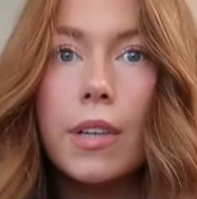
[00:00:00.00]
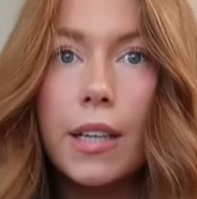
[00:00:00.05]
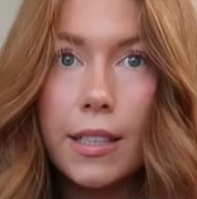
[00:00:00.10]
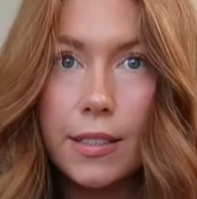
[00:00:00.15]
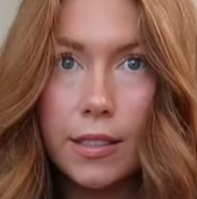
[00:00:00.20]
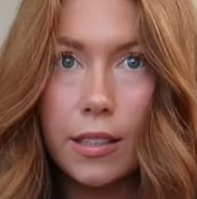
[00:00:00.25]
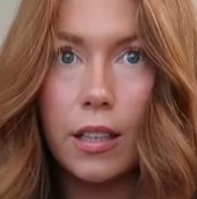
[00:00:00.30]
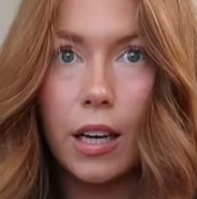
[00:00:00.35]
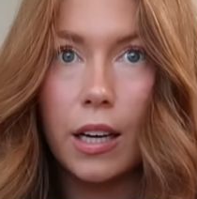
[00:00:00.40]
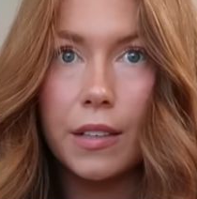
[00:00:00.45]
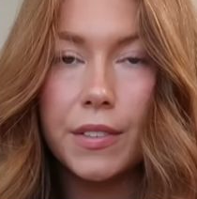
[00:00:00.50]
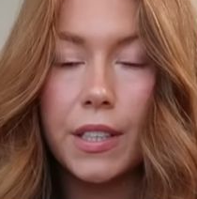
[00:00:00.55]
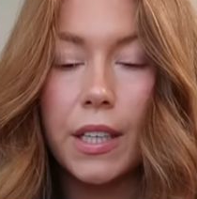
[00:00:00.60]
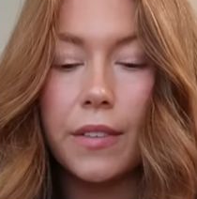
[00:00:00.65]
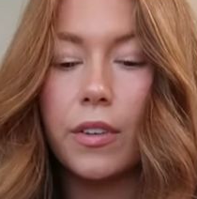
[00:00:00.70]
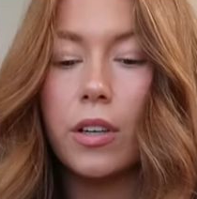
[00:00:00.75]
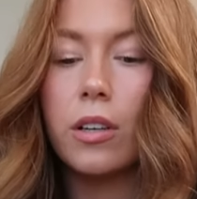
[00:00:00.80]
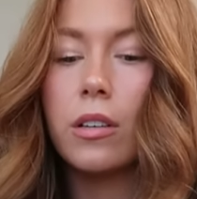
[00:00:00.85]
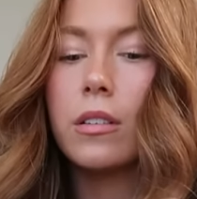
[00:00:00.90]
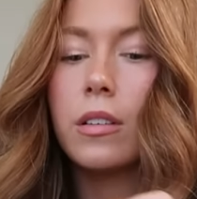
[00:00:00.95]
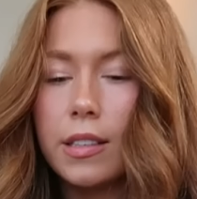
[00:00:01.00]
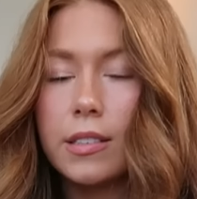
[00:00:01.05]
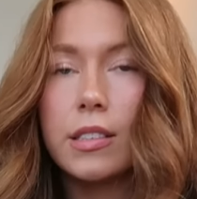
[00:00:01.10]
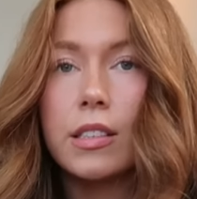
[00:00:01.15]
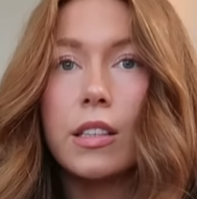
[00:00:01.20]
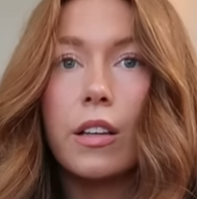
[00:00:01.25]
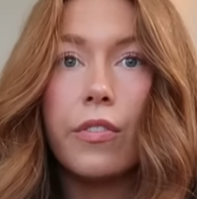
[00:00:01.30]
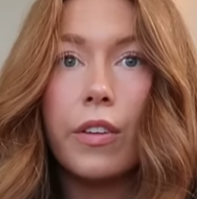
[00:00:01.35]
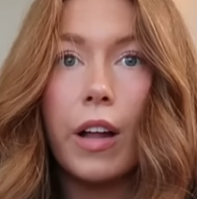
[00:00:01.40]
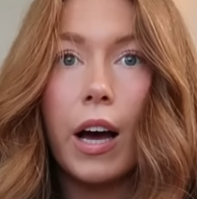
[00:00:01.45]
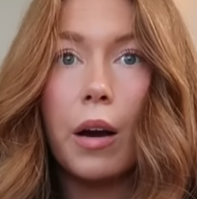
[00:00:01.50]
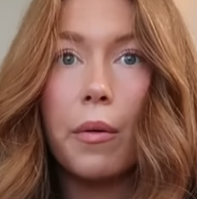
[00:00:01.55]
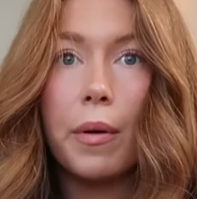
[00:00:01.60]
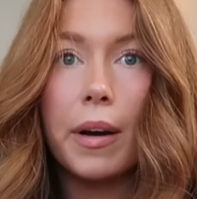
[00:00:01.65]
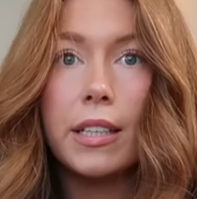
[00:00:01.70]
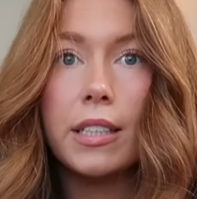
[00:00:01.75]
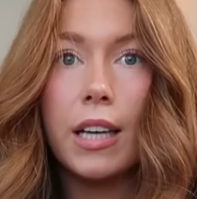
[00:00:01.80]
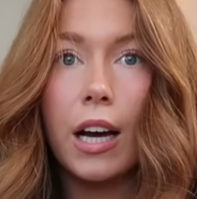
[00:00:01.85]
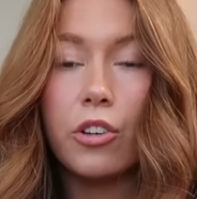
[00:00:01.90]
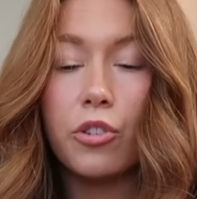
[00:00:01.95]
is a lifesaver. This is the
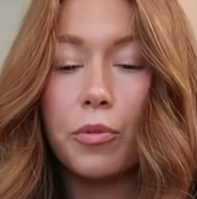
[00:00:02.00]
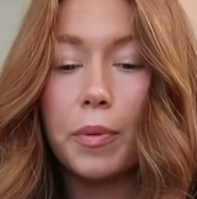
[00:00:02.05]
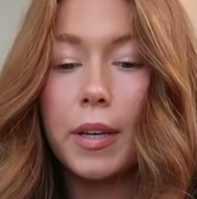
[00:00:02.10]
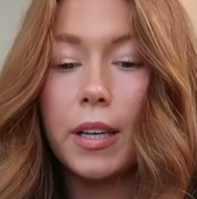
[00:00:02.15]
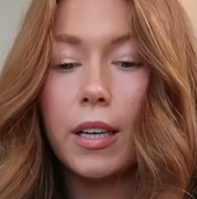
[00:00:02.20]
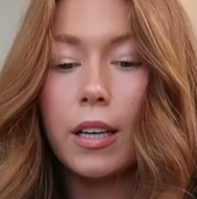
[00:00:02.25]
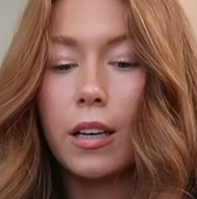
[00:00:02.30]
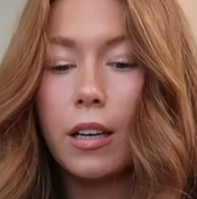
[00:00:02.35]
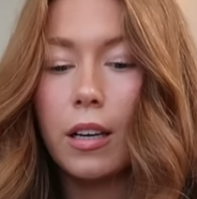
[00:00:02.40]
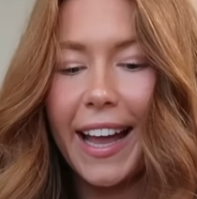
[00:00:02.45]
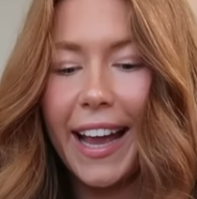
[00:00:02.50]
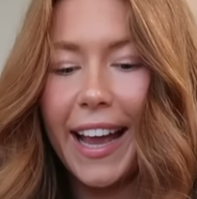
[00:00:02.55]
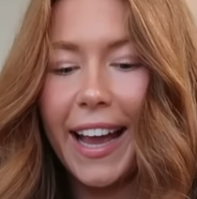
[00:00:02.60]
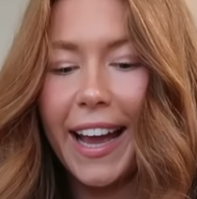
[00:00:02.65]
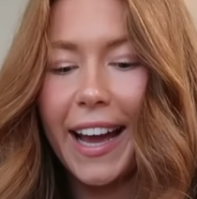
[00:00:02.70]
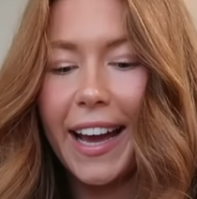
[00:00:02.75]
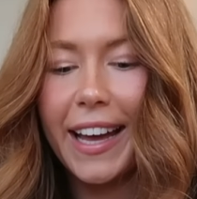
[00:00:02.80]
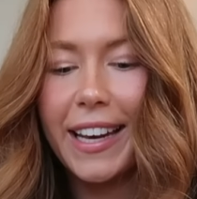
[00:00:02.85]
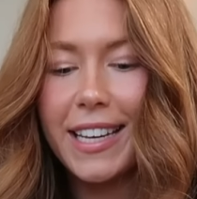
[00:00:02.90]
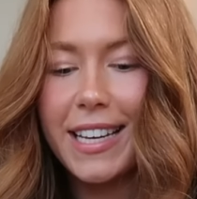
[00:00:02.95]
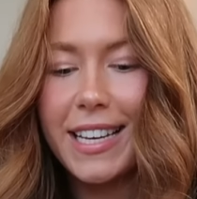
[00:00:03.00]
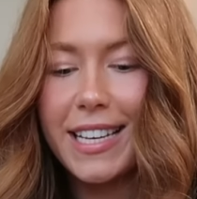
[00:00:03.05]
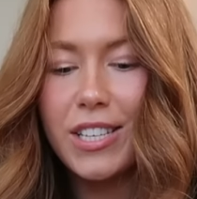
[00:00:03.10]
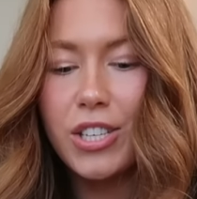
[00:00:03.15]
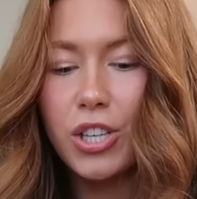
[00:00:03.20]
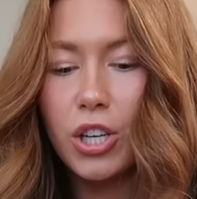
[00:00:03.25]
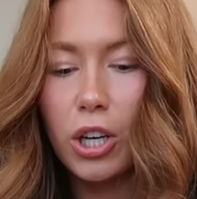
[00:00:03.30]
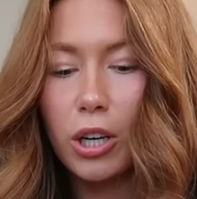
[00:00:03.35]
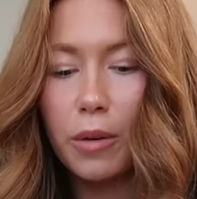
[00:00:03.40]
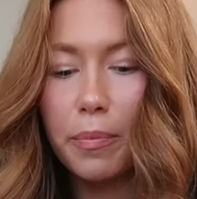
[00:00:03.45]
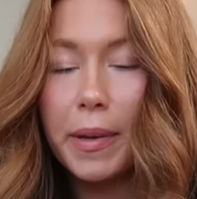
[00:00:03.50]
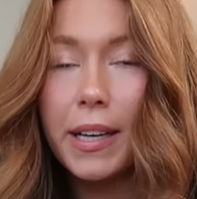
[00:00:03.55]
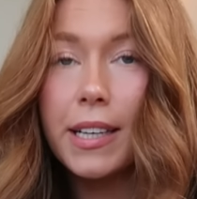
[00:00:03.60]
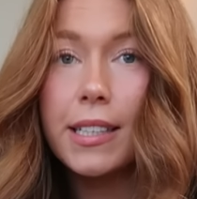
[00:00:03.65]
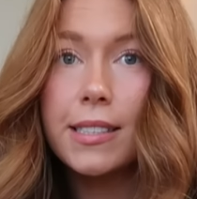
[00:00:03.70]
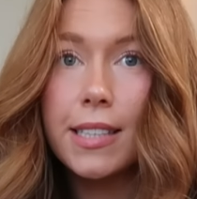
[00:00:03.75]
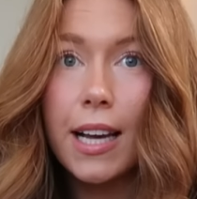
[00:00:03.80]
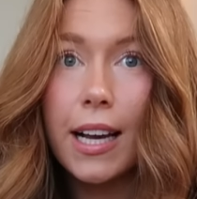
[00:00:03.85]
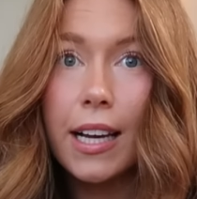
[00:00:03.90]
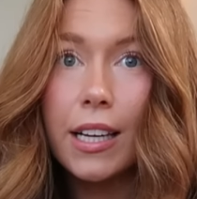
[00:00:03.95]
Flyaway attachment, and it took me
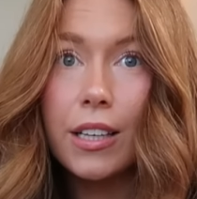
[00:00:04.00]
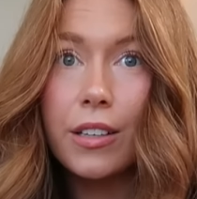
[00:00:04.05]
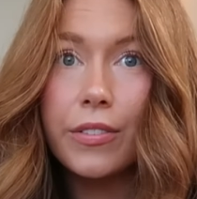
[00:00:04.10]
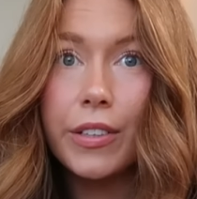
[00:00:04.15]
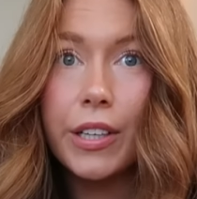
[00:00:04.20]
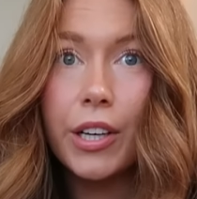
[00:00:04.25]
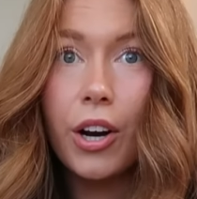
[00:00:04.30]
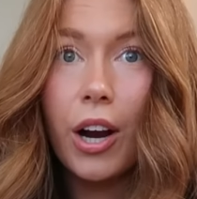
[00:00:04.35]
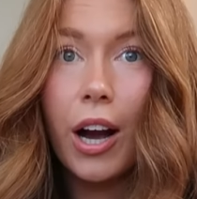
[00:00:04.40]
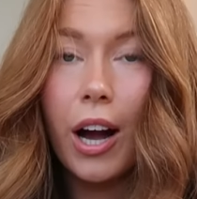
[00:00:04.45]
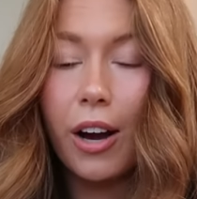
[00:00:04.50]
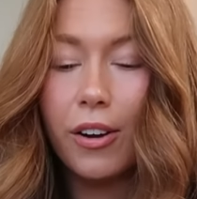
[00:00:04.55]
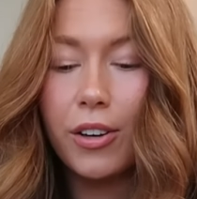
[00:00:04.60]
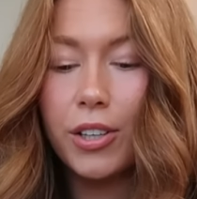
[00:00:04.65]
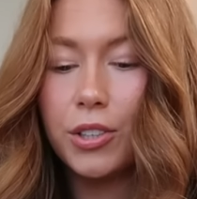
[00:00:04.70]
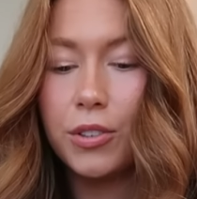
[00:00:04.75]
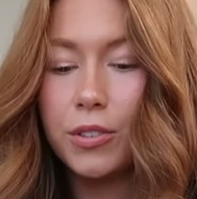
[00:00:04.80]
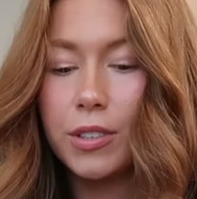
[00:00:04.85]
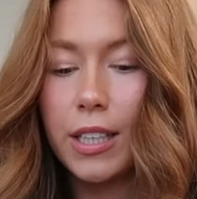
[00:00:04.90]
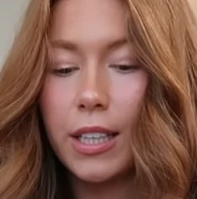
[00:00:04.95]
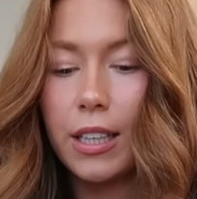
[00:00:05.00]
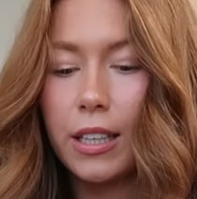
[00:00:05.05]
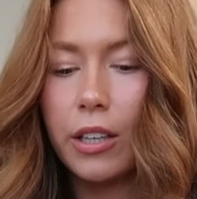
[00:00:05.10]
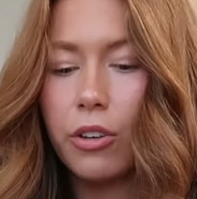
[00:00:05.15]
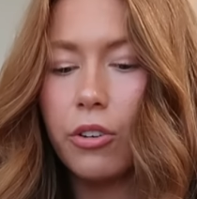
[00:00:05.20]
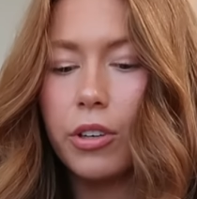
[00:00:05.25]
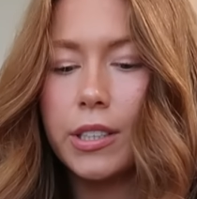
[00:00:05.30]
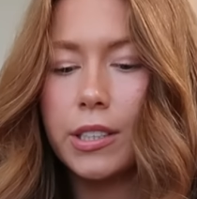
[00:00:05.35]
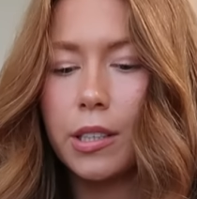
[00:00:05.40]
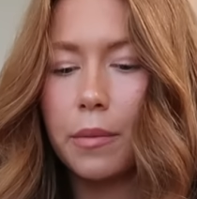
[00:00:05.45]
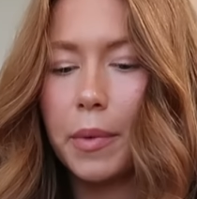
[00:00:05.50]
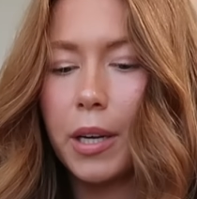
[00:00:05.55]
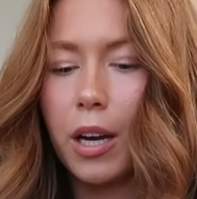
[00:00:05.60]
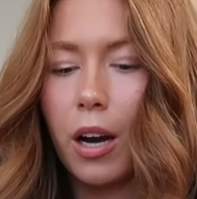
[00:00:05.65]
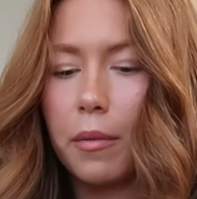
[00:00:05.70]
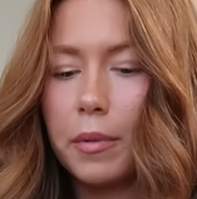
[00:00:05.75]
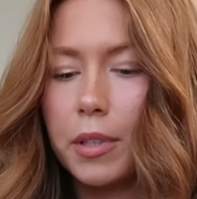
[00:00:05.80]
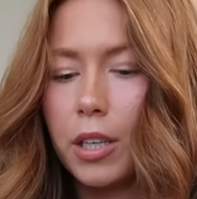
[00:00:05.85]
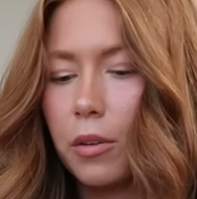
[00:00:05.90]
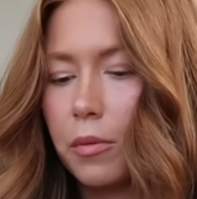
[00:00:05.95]
a second to figure out how to use it. Literally somebody
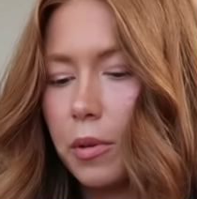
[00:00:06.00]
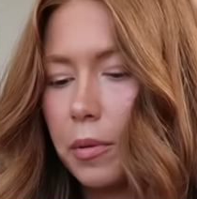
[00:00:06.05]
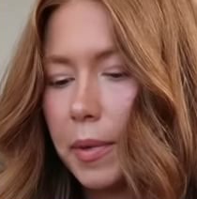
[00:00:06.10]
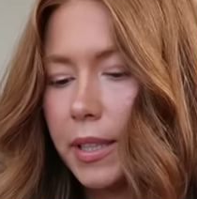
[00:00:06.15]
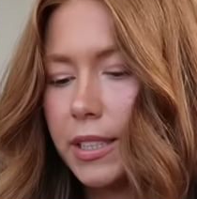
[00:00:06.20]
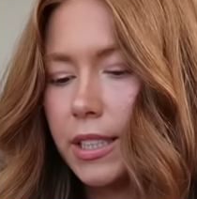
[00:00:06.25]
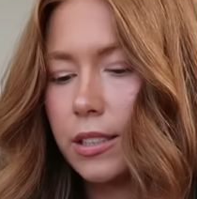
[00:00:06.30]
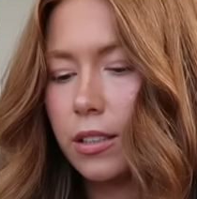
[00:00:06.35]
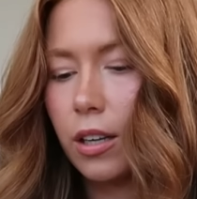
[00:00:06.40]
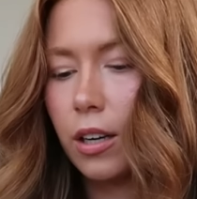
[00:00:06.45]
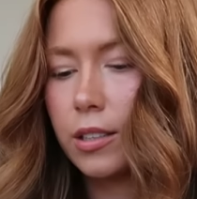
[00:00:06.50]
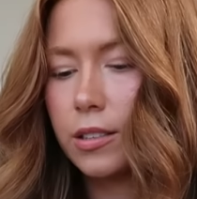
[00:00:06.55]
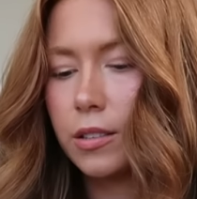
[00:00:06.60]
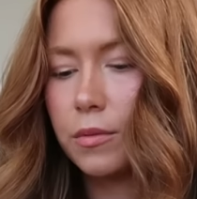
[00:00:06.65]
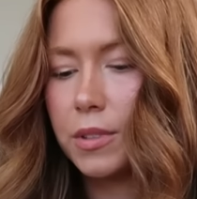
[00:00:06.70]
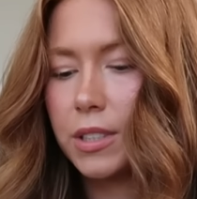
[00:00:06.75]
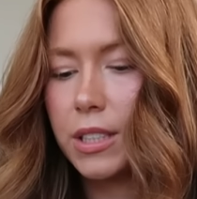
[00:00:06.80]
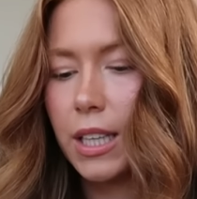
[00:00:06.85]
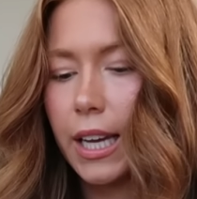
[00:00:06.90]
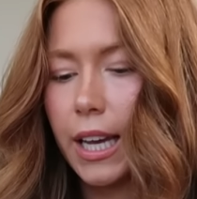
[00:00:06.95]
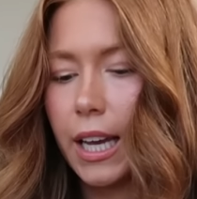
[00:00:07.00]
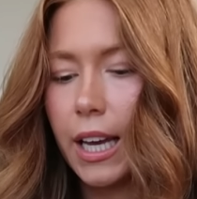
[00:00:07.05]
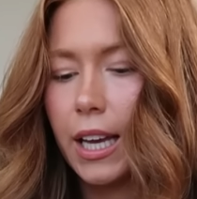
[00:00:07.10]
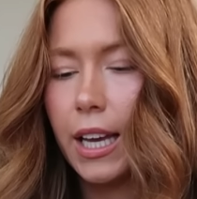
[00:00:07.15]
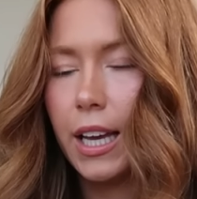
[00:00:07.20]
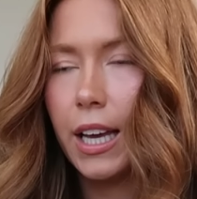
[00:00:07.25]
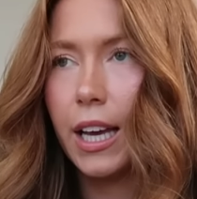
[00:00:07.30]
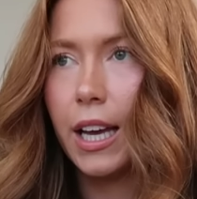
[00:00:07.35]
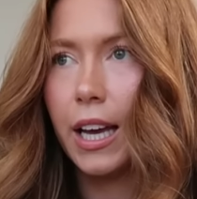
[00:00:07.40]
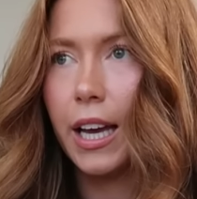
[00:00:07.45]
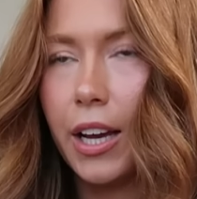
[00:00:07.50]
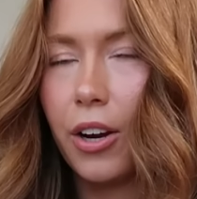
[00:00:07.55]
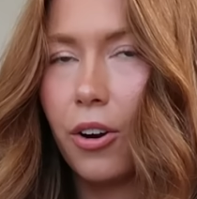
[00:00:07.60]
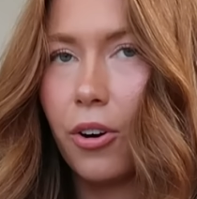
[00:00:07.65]
commented on one of my TikToks and was like, hey